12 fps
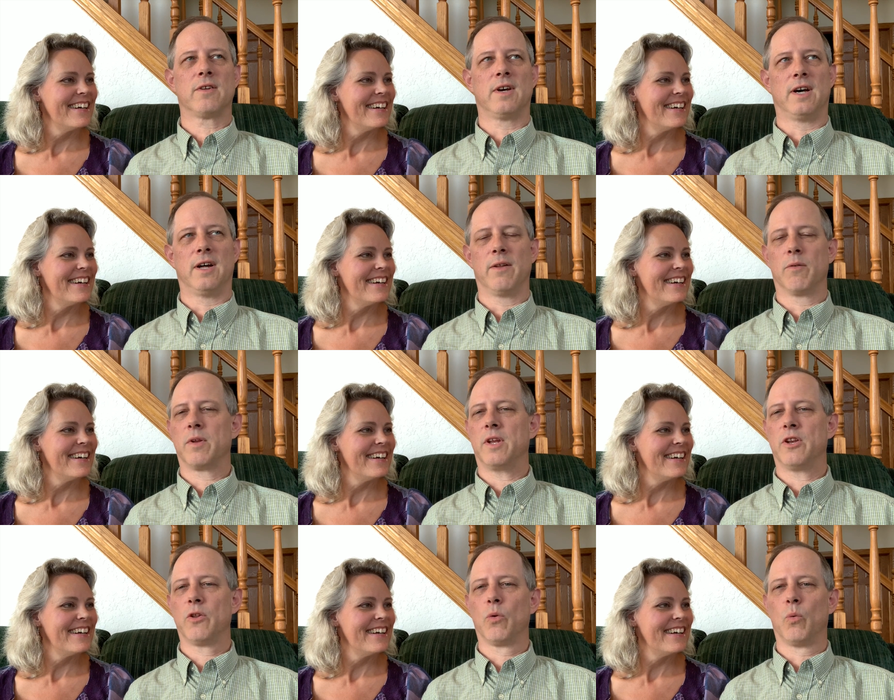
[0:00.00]
Speaker 1: uh,
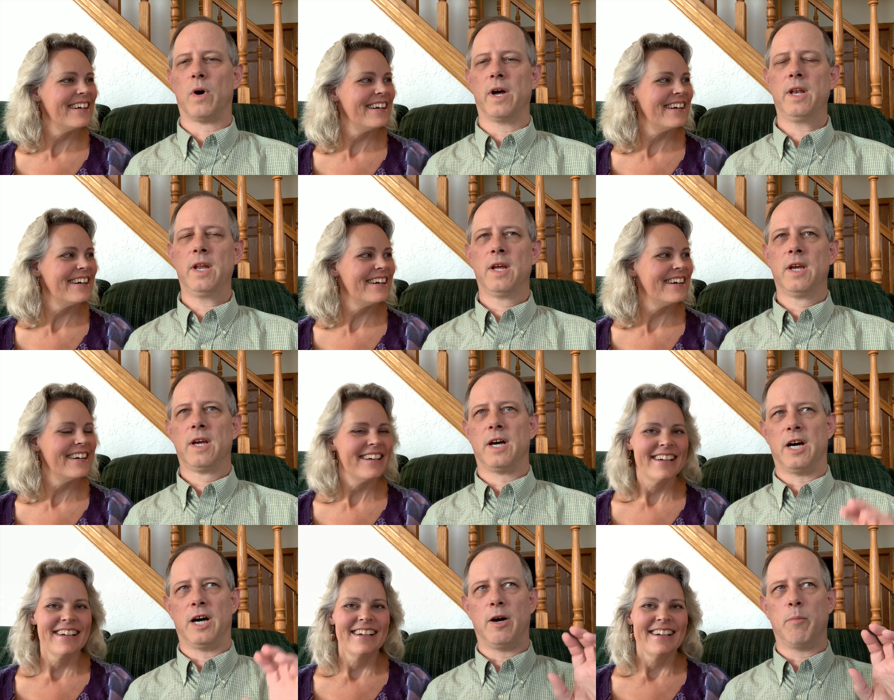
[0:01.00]
into one,
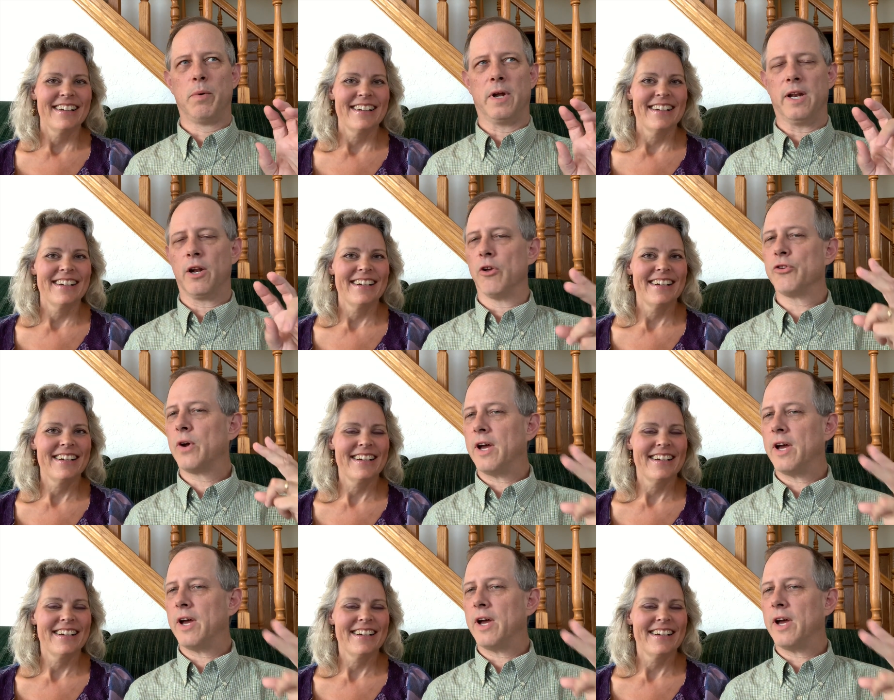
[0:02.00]
uh, but it also